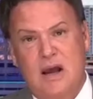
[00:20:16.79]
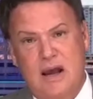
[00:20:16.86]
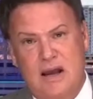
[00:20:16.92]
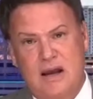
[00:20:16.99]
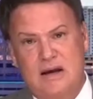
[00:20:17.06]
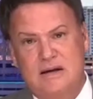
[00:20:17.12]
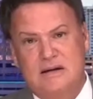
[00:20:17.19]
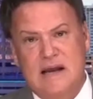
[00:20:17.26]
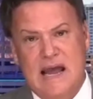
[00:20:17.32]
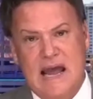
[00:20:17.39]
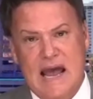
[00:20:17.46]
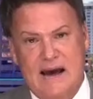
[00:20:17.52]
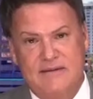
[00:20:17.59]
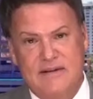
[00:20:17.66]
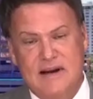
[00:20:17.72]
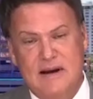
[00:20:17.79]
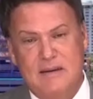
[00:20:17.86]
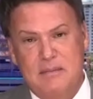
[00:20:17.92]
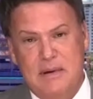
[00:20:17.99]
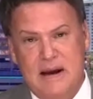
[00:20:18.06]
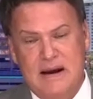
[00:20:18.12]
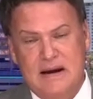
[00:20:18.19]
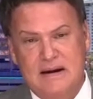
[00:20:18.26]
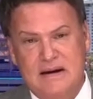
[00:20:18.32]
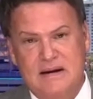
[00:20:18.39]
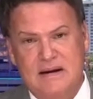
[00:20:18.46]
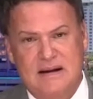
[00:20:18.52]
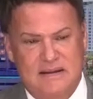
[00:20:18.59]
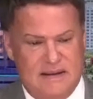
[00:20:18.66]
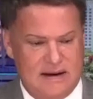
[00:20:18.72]
And having a bank
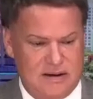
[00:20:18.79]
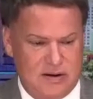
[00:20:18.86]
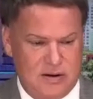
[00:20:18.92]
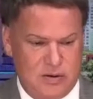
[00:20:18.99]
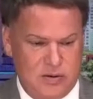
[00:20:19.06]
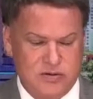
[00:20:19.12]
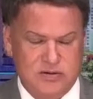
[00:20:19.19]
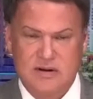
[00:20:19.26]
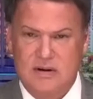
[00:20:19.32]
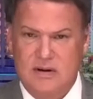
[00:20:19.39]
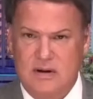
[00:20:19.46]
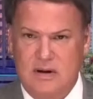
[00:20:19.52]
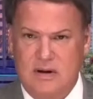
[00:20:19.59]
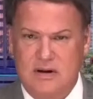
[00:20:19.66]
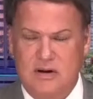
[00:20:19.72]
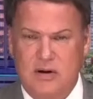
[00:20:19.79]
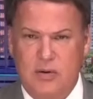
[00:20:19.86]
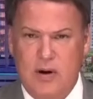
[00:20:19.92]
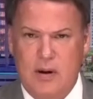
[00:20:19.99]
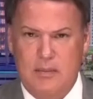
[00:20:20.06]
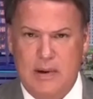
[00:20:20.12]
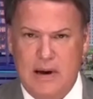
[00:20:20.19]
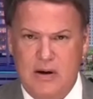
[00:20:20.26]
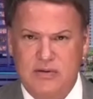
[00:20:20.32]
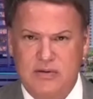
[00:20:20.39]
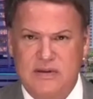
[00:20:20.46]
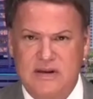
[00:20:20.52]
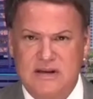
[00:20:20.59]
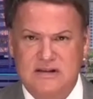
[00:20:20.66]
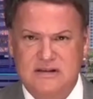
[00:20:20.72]
that knows, about
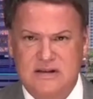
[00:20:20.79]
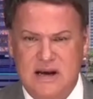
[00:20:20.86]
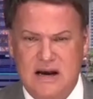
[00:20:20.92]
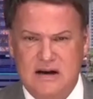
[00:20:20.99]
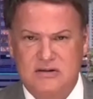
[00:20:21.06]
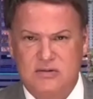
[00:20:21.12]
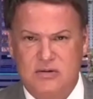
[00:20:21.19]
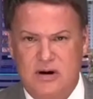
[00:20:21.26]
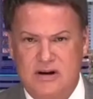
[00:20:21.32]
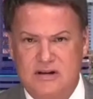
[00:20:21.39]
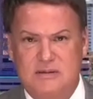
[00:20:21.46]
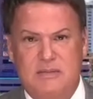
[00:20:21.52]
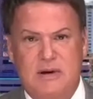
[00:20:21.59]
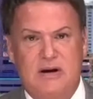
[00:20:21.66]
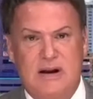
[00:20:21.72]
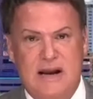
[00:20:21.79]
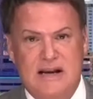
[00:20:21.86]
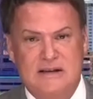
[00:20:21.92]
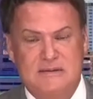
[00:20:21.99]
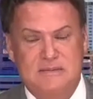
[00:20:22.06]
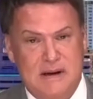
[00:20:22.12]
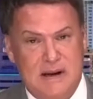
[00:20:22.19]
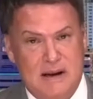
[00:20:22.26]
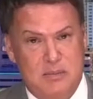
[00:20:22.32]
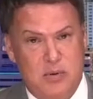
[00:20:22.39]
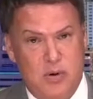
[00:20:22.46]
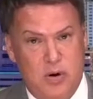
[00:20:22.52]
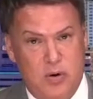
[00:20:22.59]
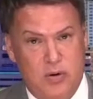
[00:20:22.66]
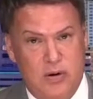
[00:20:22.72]
these tax credits, about SBA
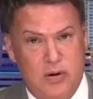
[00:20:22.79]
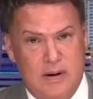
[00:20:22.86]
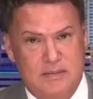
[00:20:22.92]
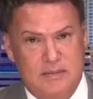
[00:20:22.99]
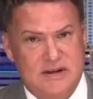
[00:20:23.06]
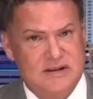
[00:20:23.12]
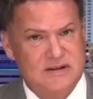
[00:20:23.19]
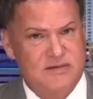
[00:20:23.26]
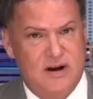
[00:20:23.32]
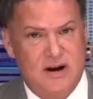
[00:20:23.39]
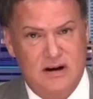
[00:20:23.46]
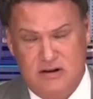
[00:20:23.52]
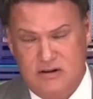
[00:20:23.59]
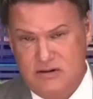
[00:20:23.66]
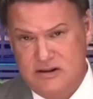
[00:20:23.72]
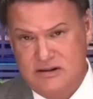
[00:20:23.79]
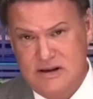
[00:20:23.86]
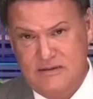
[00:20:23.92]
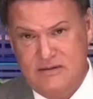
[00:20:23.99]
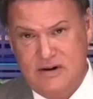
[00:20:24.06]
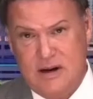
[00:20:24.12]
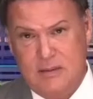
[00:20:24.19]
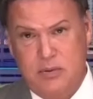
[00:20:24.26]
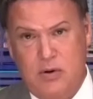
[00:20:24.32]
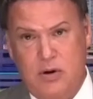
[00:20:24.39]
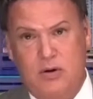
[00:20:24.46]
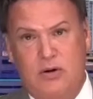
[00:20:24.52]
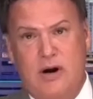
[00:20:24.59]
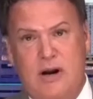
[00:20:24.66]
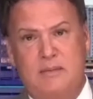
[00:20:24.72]
programs, that's vital. The 7A
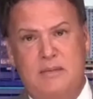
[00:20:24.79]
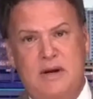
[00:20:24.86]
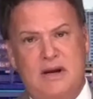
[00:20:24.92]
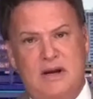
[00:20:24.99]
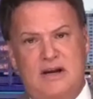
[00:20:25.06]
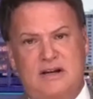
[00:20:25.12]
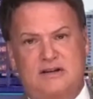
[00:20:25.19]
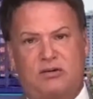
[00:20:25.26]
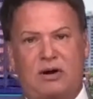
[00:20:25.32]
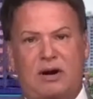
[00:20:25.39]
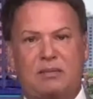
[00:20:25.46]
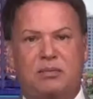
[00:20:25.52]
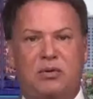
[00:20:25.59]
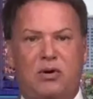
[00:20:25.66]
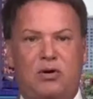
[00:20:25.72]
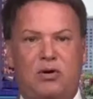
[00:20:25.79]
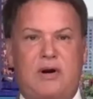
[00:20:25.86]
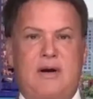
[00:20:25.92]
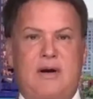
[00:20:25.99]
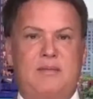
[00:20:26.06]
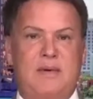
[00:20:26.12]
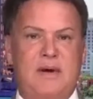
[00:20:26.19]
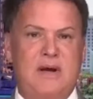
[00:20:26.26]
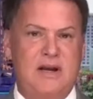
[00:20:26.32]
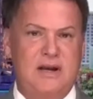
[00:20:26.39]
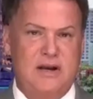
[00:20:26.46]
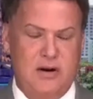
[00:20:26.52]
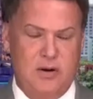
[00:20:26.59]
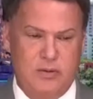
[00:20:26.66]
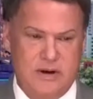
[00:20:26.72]
program is a great program.
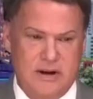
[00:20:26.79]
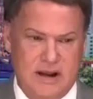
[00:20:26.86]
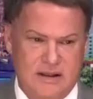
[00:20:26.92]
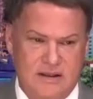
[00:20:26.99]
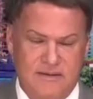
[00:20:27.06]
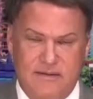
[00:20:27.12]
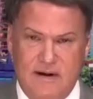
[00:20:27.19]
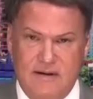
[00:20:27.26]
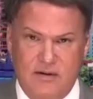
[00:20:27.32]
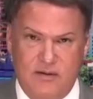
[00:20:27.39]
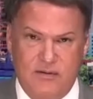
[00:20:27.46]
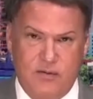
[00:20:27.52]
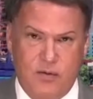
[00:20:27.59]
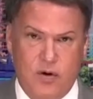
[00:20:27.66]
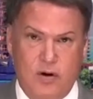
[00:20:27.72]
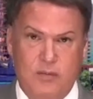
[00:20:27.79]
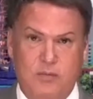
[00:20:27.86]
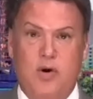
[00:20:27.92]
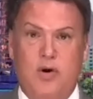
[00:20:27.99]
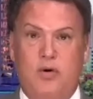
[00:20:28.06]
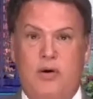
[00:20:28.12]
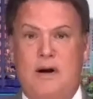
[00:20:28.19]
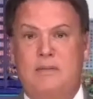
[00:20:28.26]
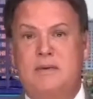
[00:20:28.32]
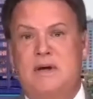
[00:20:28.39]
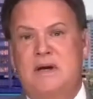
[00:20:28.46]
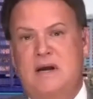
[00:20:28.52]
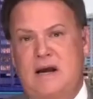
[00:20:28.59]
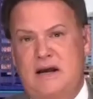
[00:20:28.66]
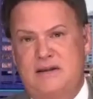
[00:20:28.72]
We have the 504 program
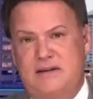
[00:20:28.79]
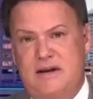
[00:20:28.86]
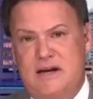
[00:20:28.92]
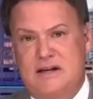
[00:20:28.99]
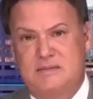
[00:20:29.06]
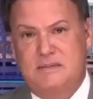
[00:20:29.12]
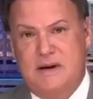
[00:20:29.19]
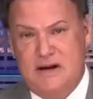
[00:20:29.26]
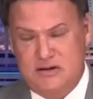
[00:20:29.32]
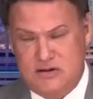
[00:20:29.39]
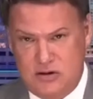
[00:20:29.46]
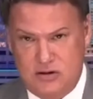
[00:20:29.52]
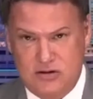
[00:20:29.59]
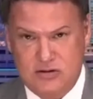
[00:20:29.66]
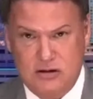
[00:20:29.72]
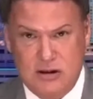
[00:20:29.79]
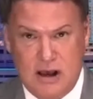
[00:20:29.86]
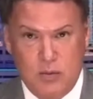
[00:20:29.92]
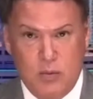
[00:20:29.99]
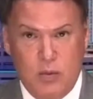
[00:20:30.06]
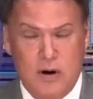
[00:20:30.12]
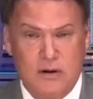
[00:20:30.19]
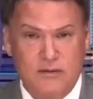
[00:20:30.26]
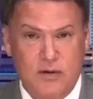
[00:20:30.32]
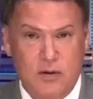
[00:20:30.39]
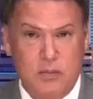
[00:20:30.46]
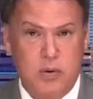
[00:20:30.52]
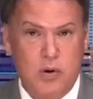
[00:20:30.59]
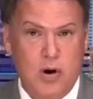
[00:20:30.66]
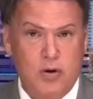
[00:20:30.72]
at the SBA. So there's a lot of wonderful
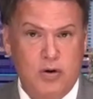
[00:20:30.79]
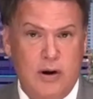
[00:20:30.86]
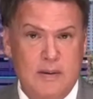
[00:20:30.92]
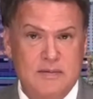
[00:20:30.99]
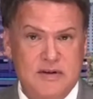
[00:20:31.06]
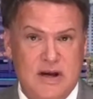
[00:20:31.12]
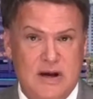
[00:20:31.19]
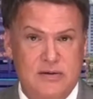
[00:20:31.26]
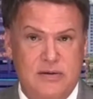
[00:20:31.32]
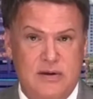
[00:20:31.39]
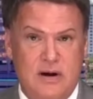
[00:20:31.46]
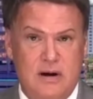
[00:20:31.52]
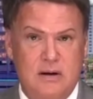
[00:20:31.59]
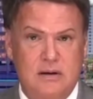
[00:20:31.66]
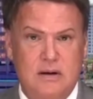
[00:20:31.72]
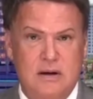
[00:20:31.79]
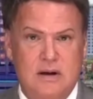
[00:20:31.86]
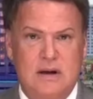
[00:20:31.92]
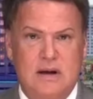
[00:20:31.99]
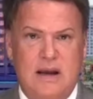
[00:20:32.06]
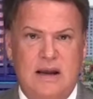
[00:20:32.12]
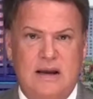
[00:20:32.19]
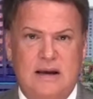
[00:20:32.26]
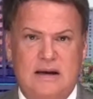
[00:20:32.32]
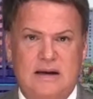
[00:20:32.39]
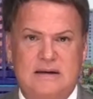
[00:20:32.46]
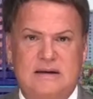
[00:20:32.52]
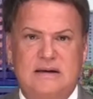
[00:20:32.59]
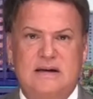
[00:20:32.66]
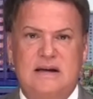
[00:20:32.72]
programs out there,
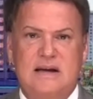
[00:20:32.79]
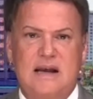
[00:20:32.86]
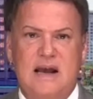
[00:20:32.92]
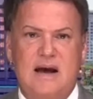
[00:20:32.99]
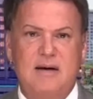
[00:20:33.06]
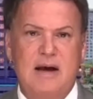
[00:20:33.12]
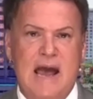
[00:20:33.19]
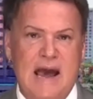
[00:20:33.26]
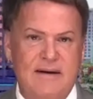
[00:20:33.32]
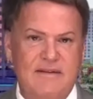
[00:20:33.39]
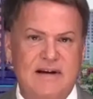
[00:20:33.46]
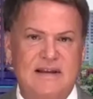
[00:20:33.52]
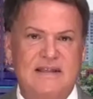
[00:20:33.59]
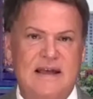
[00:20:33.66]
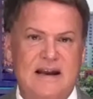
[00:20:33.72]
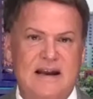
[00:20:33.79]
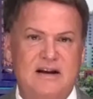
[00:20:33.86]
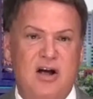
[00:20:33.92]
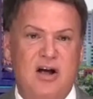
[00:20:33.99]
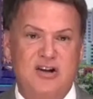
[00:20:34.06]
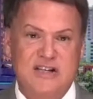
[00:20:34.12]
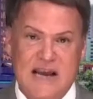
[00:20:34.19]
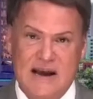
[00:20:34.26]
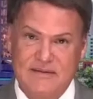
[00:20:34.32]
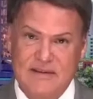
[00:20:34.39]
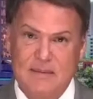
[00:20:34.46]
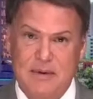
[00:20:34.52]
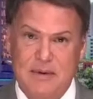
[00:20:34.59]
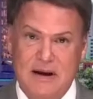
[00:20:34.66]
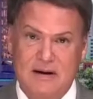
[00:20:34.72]
and having that knowledge, having
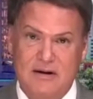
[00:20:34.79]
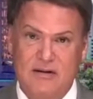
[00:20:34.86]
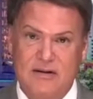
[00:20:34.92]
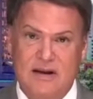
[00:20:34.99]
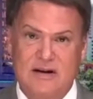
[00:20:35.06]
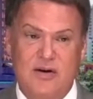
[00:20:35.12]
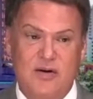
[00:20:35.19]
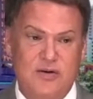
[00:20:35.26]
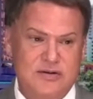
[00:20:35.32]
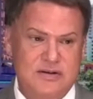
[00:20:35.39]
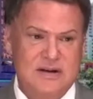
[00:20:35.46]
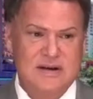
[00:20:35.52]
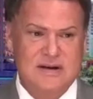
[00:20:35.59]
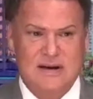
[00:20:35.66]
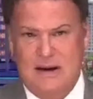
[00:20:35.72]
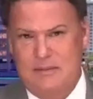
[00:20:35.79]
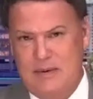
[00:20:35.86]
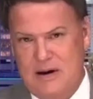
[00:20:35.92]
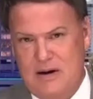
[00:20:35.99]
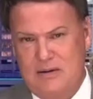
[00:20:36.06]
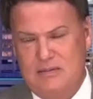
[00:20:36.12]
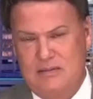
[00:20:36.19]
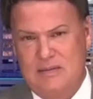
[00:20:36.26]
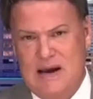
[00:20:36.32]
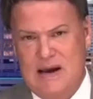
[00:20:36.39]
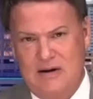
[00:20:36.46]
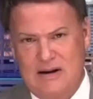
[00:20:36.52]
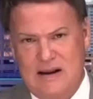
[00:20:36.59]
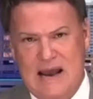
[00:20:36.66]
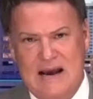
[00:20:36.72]
that banker that knows about how
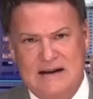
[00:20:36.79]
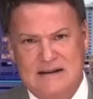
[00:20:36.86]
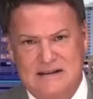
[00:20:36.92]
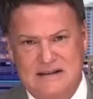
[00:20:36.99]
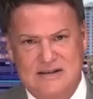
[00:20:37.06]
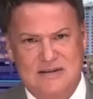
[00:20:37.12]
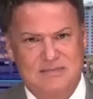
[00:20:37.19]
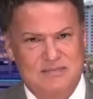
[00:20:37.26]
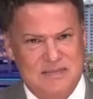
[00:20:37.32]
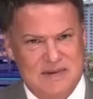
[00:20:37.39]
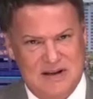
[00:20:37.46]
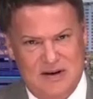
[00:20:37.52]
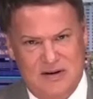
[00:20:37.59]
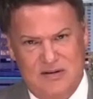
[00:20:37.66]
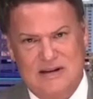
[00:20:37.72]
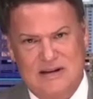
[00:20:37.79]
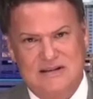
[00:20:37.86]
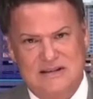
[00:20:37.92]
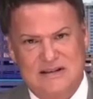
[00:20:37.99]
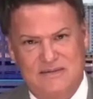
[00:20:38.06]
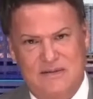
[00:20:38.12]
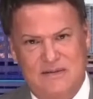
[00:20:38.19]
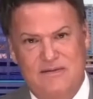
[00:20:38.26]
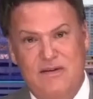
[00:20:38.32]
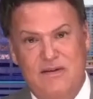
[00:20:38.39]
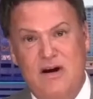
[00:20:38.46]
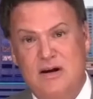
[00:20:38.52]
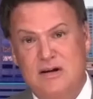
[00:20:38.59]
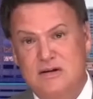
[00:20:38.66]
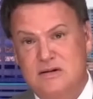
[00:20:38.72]
to access, these different
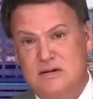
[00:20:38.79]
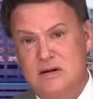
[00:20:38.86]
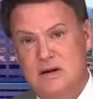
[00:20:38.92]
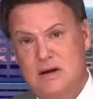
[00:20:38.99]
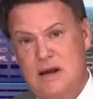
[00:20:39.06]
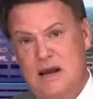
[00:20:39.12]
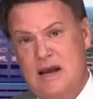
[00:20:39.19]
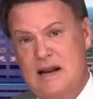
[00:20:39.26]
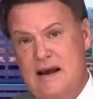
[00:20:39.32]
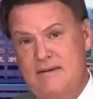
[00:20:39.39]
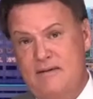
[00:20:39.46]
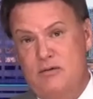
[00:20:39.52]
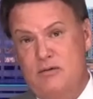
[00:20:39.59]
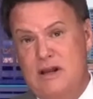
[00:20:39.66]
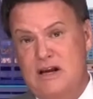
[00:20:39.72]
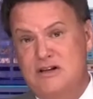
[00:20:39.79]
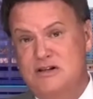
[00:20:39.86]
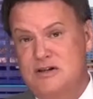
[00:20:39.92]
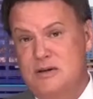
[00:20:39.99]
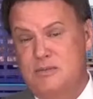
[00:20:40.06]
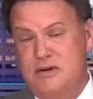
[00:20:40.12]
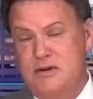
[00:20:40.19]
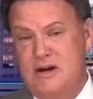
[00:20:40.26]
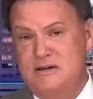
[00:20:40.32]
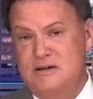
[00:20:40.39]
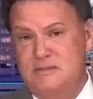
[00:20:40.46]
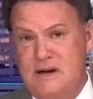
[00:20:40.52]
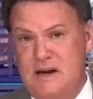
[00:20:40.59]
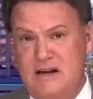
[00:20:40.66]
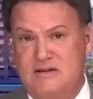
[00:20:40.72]
funds and have a relationship with the
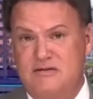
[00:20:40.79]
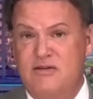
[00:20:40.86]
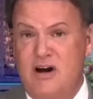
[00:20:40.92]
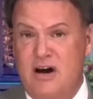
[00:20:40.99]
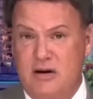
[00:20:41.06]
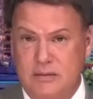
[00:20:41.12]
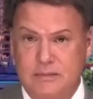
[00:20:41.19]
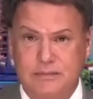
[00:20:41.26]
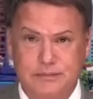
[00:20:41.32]
SBA is vital.